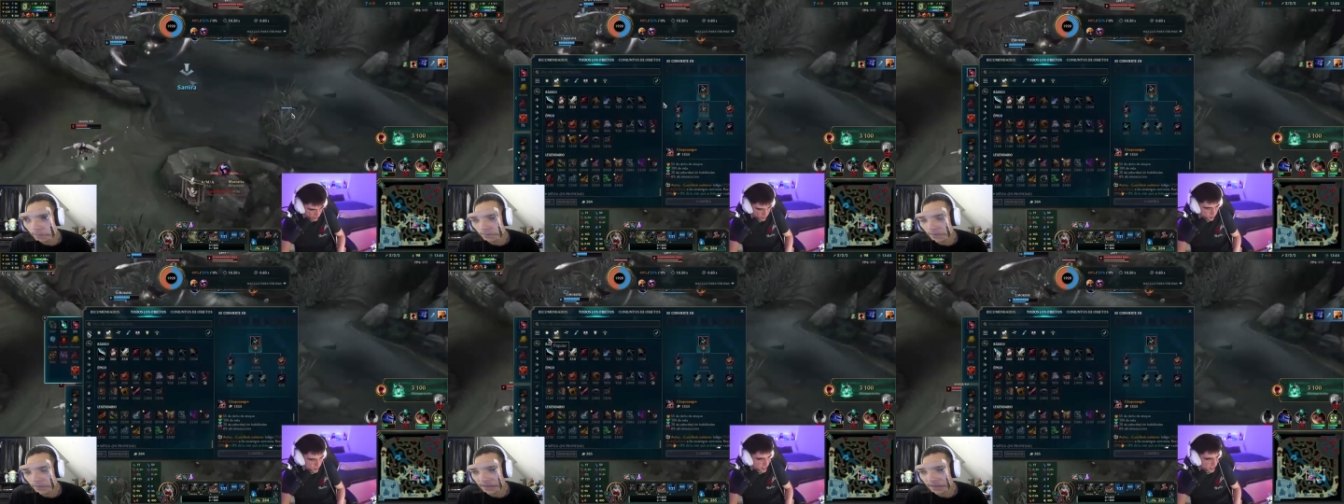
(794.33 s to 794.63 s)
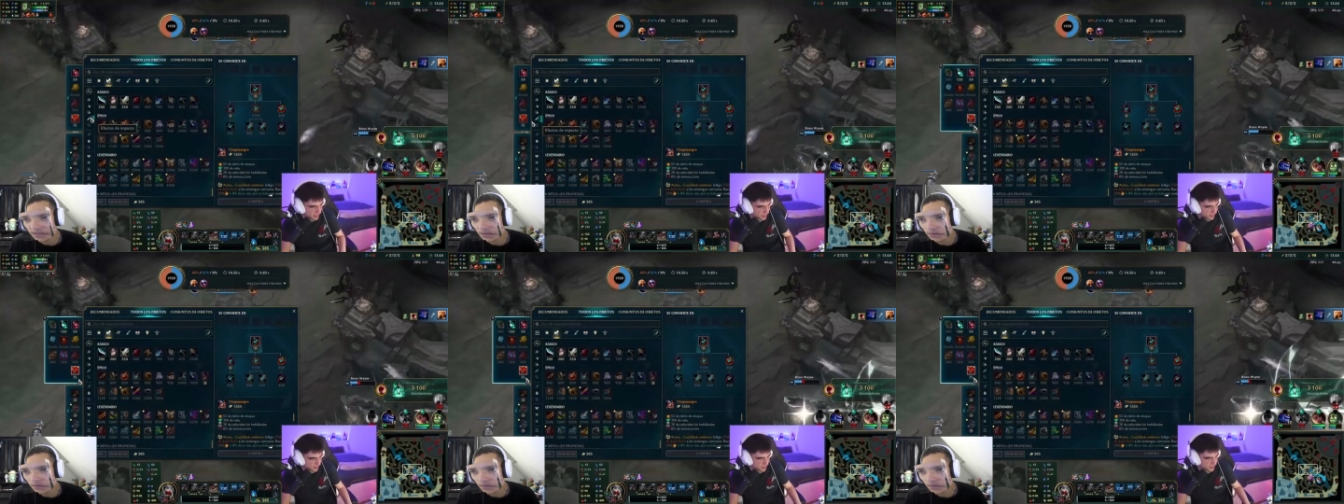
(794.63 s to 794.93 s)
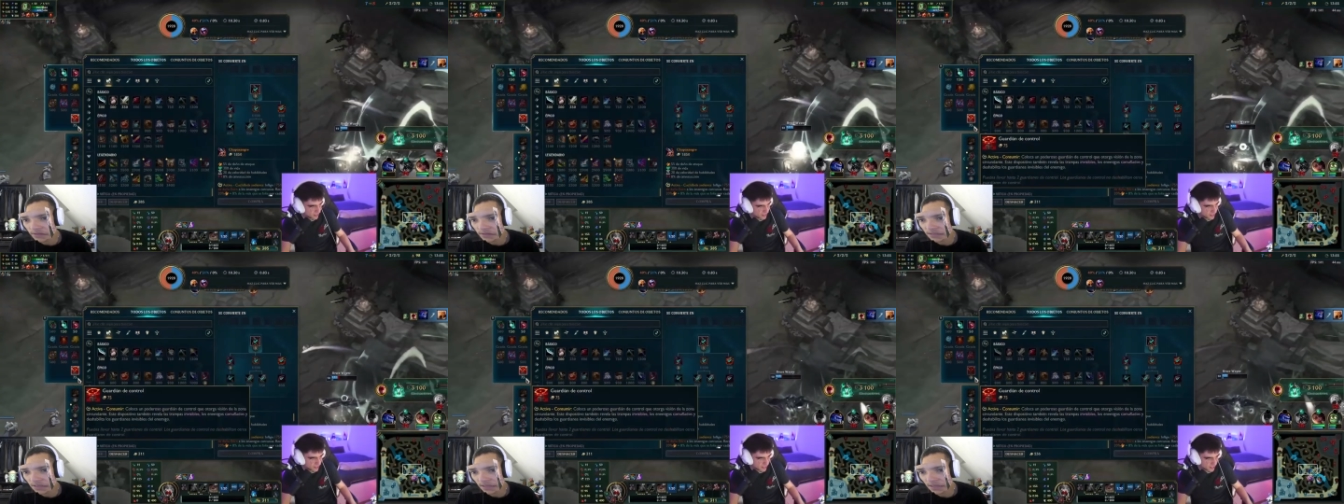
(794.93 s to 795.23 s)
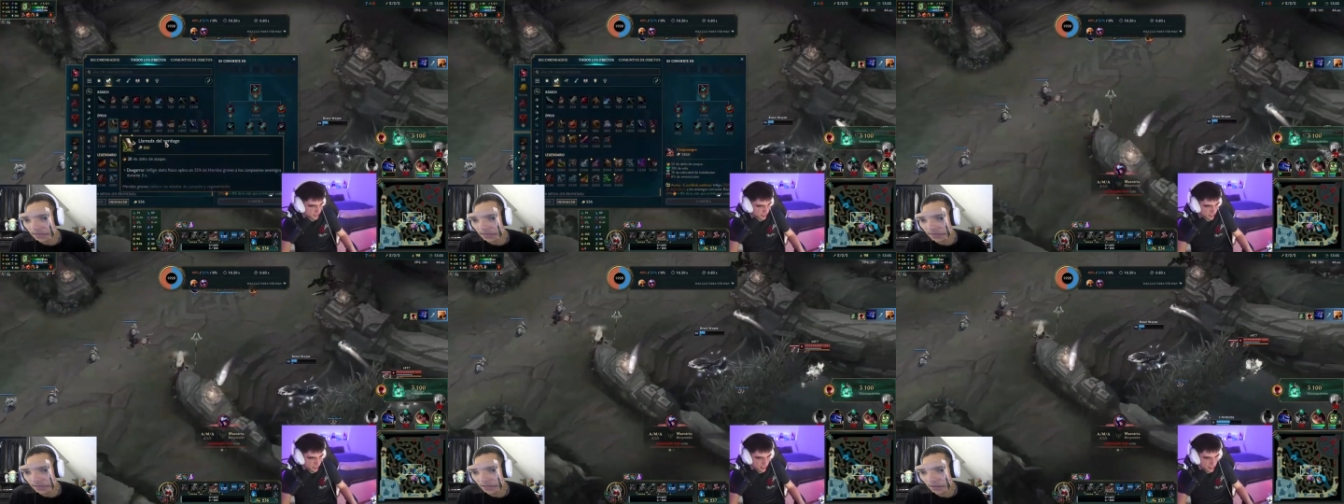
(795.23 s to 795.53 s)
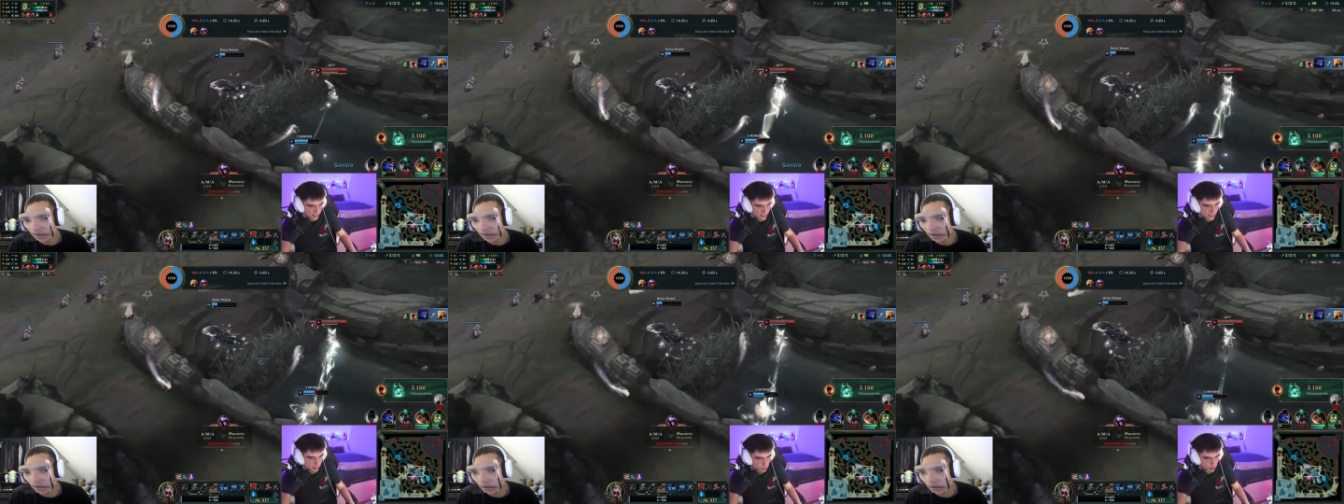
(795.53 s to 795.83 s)
A S O L does clean
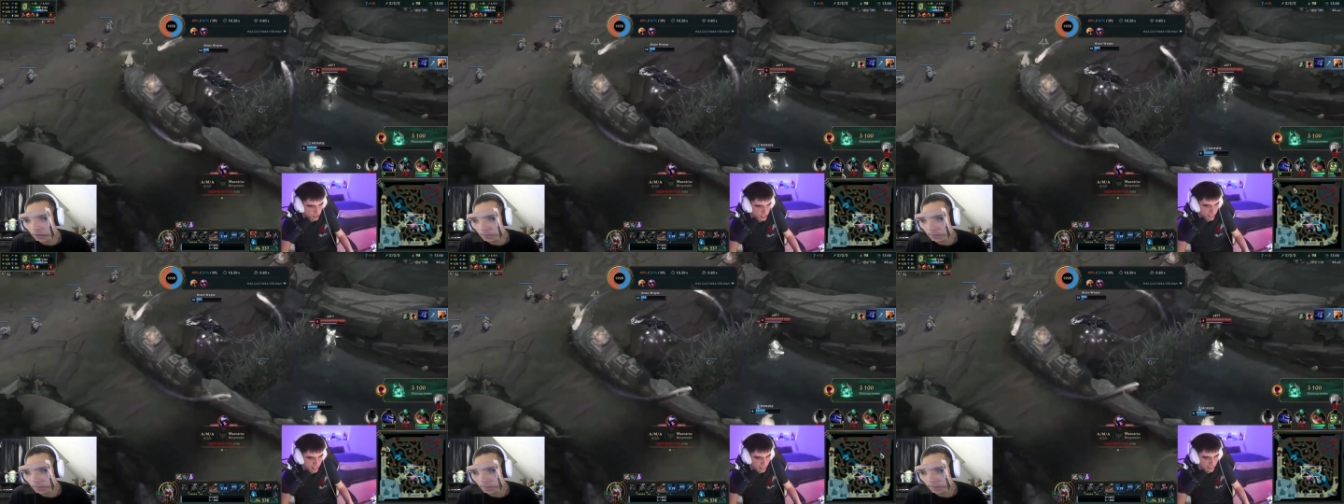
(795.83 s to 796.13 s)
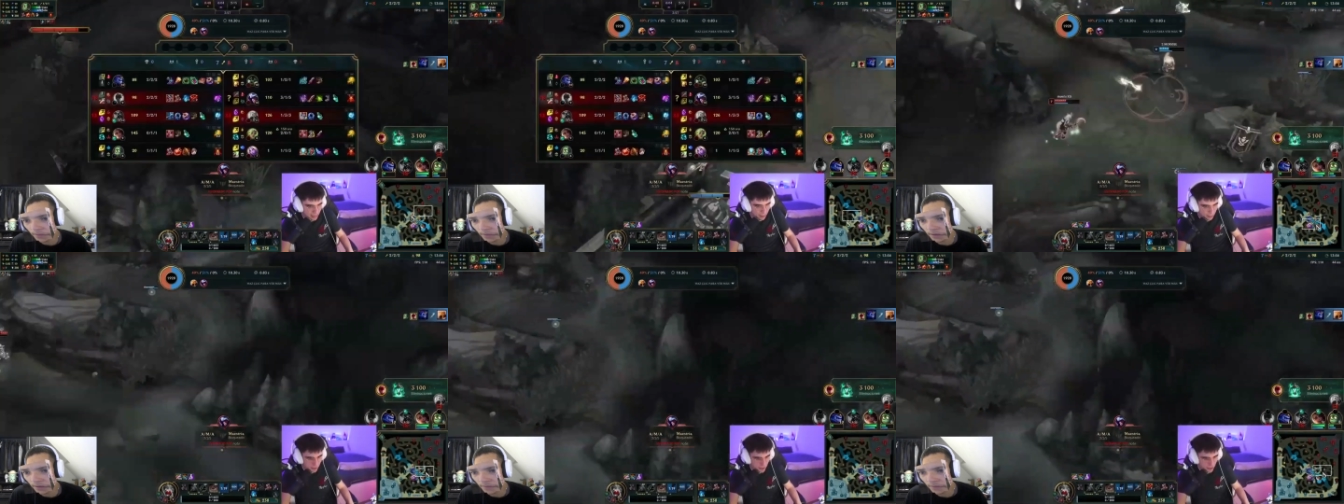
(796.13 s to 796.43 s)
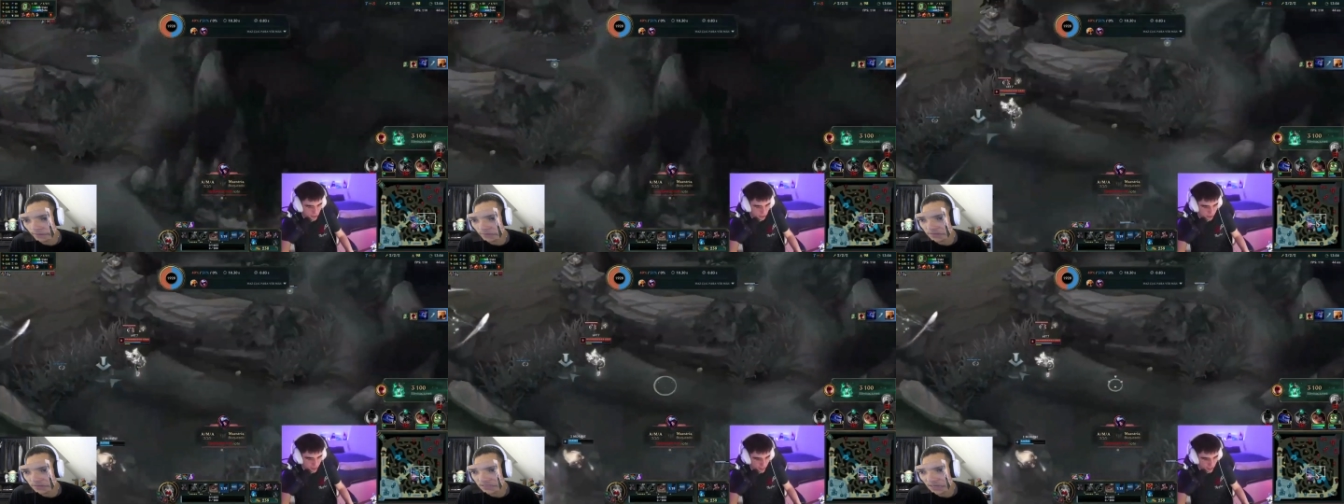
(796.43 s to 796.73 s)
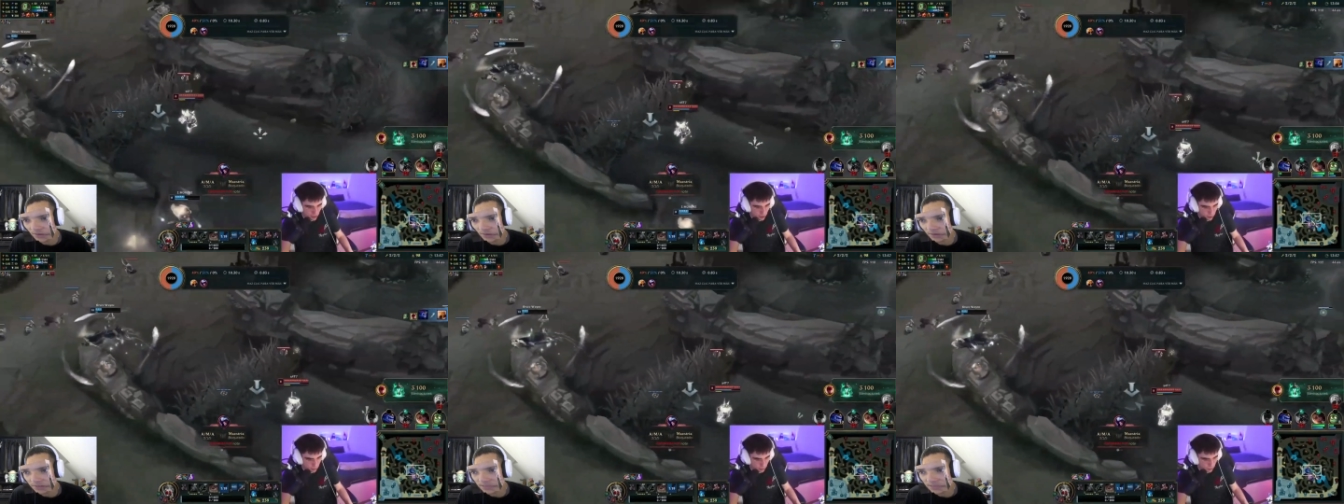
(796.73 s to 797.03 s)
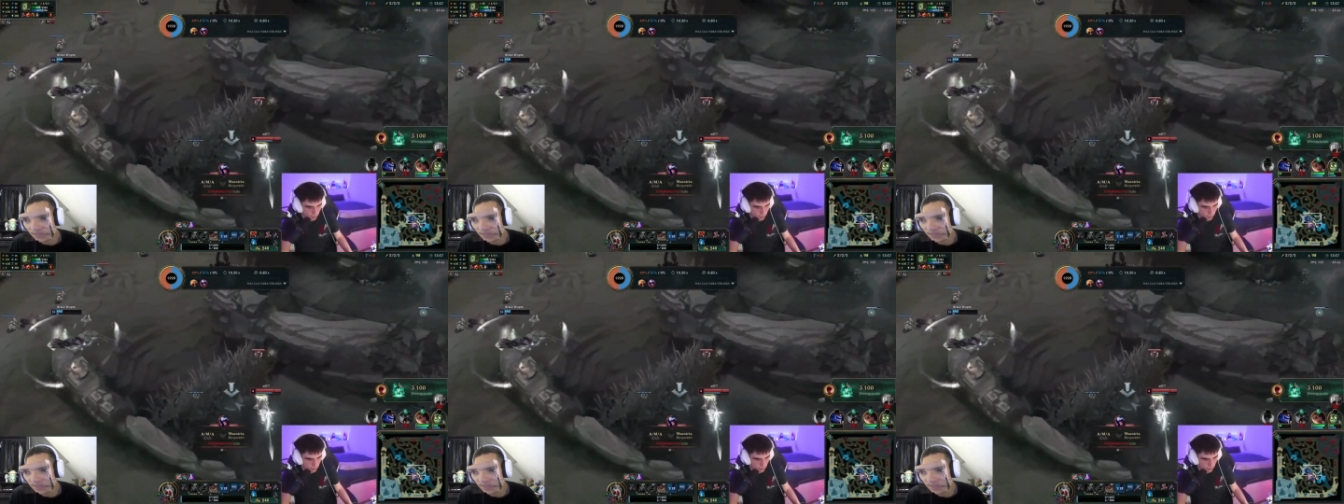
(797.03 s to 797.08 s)
up, but Zeri's